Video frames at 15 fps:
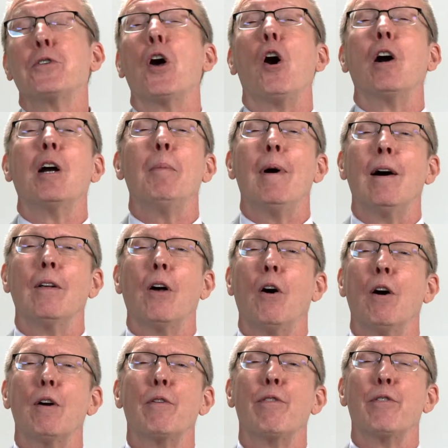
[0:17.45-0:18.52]
talk about
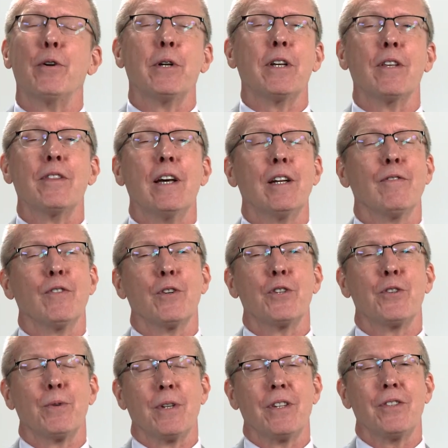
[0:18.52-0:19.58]
our 30th
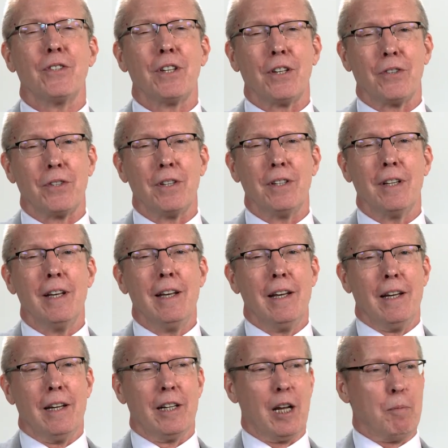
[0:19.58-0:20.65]
anniversary season.
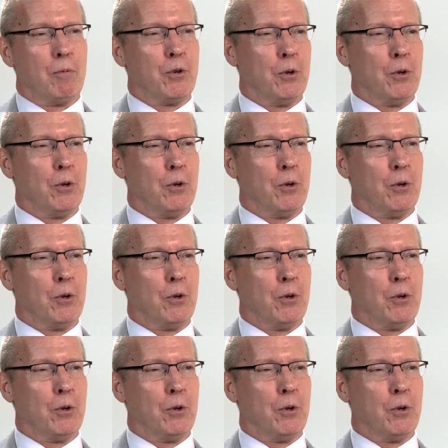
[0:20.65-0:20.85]
And I'm